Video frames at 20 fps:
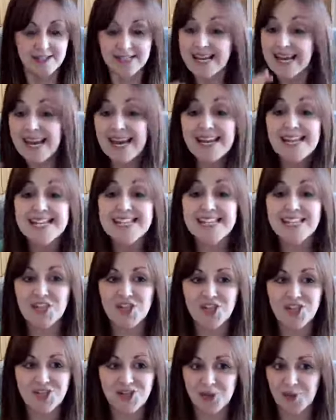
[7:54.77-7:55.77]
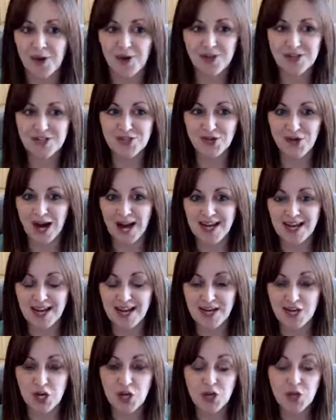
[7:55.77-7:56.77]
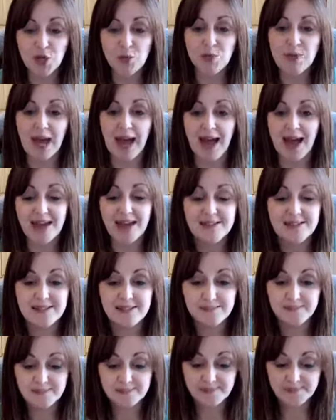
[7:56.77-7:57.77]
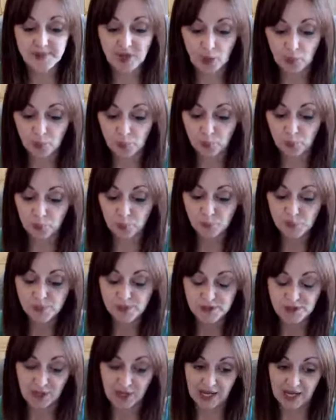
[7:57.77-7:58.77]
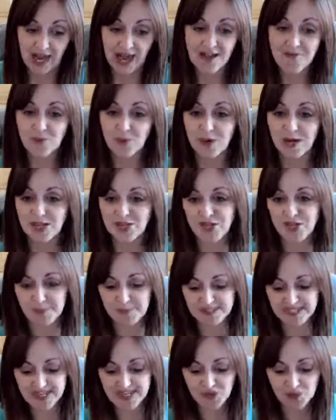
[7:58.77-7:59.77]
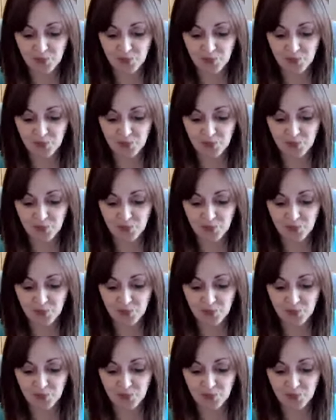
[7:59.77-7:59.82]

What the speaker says: In addition to all this training, you get live workshops each